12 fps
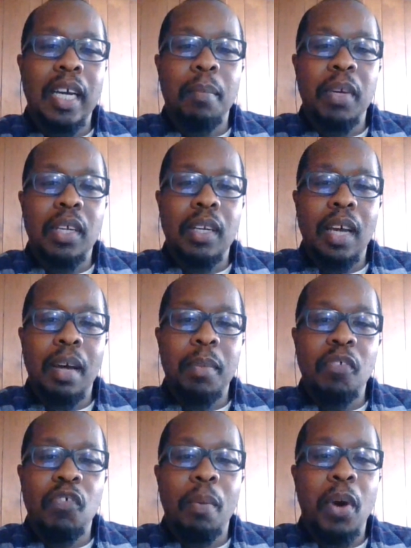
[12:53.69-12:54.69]
Like, I mean,
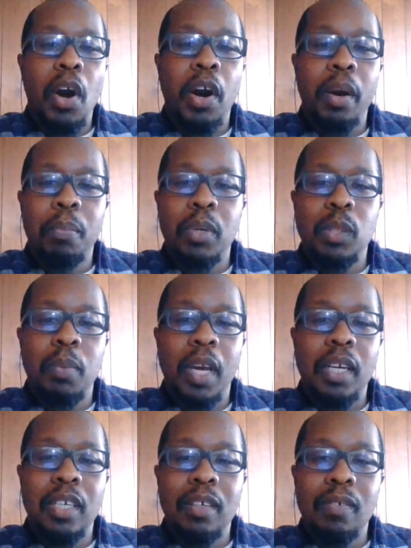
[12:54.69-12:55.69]
from an art
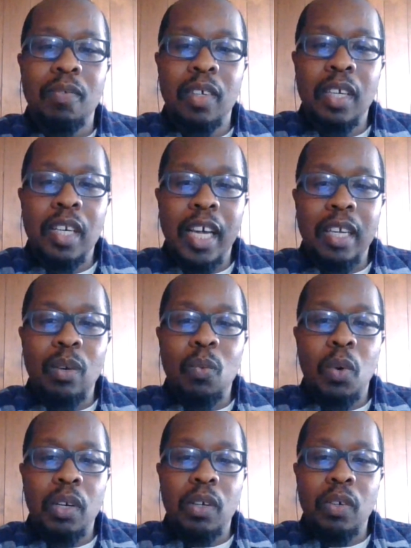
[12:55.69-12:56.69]
perspective, like,
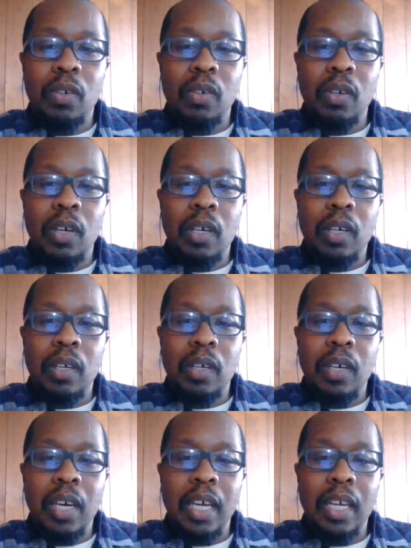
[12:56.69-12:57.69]
you
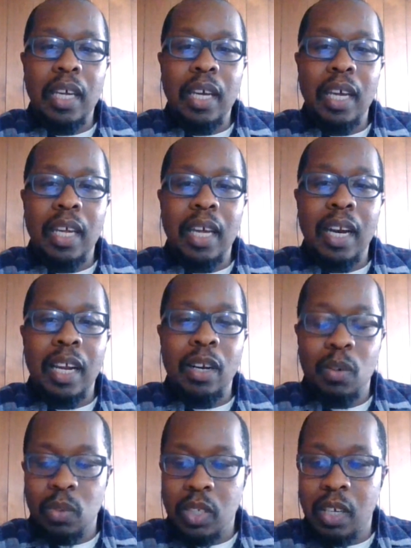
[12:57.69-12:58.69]
wonder, and I
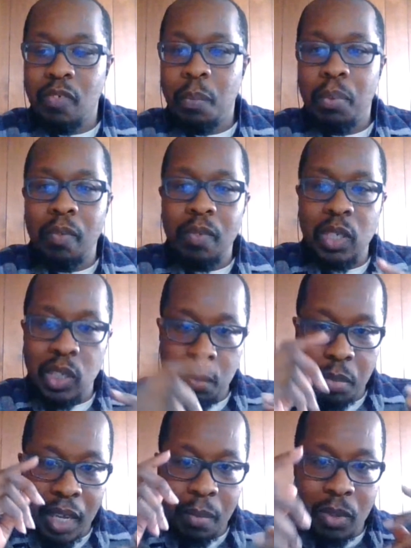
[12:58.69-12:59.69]
know it's even privileged
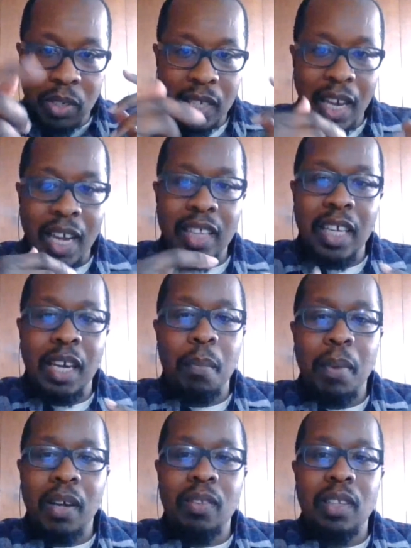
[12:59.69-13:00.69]
to be able to kind of think
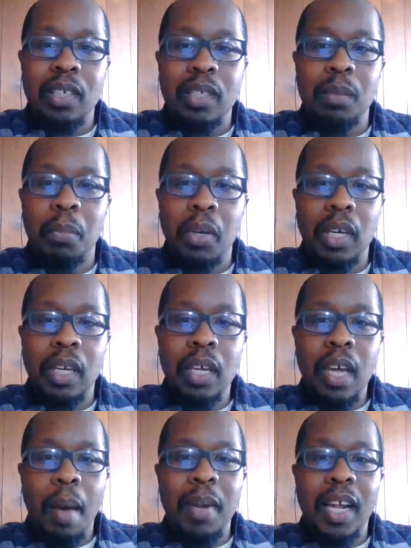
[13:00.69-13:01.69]
about this, but
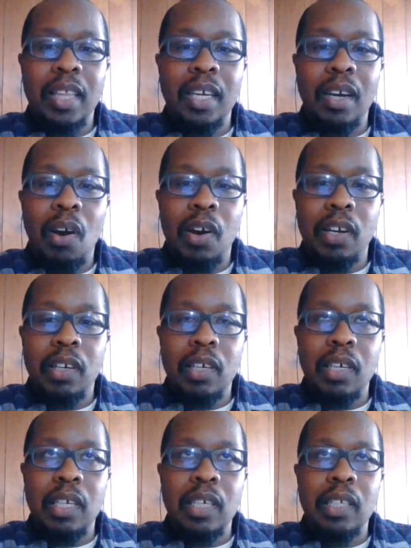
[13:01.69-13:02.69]
I mean, I think art
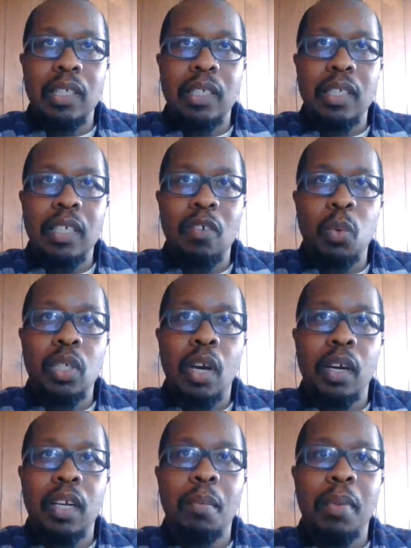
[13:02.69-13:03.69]
is, if we're
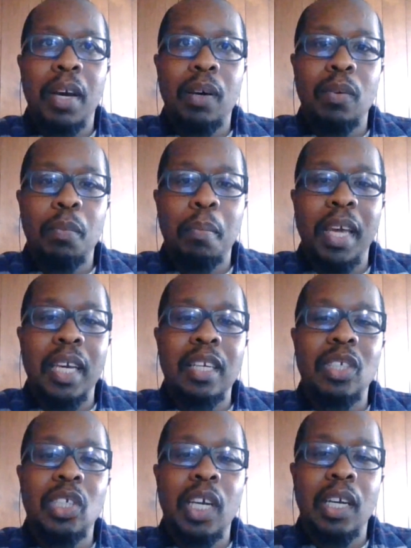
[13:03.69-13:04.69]
talking about making a